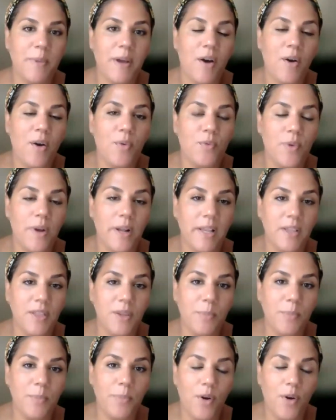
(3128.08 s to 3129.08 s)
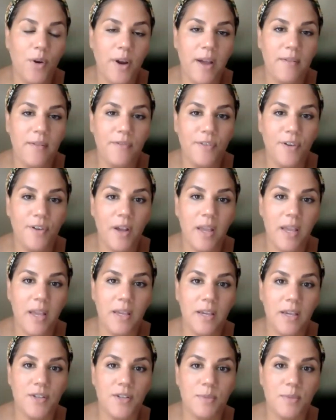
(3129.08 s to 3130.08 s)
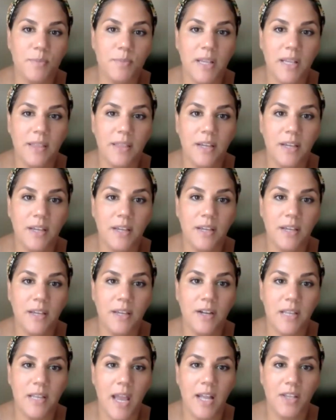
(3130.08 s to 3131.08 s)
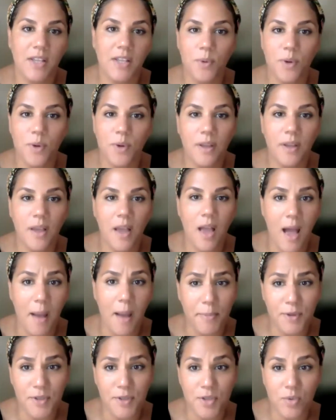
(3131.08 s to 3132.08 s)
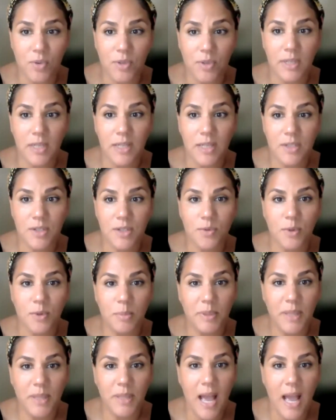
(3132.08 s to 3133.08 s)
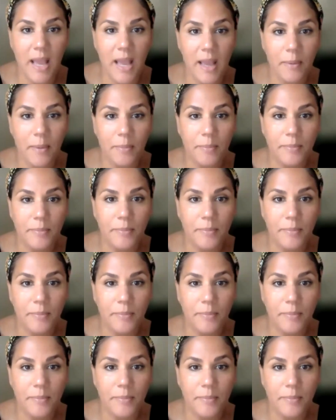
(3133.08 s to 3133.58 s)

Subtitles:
about running the program for 8 years, meaning there is an annual opportunity to apply.